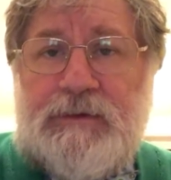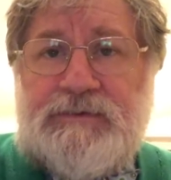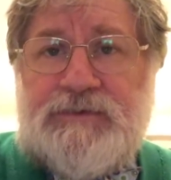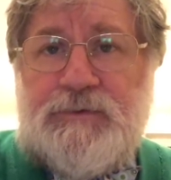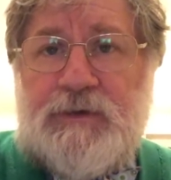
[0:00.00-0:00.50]

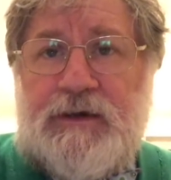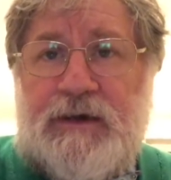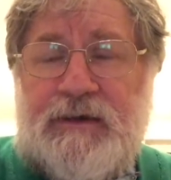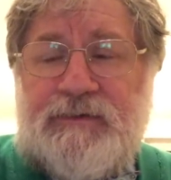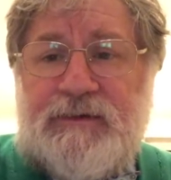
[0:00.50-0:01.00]
So
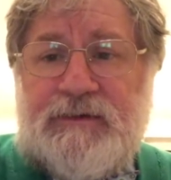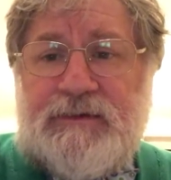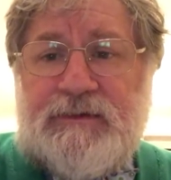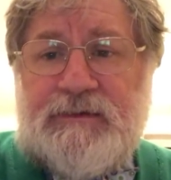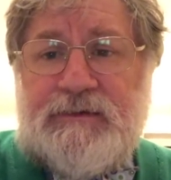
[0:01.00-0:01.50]
I
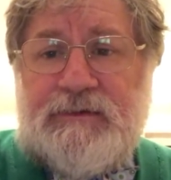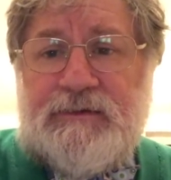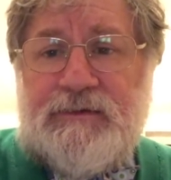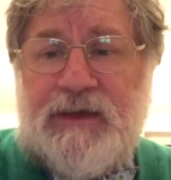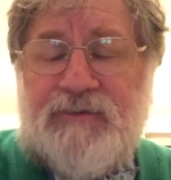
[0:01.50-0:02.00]
think
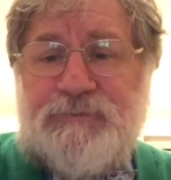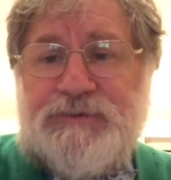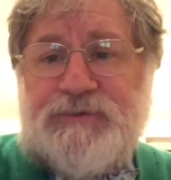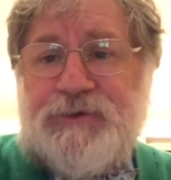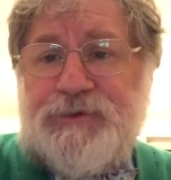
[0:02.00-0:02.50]
the government
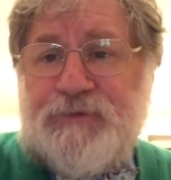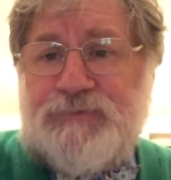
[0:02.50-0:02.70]
has got off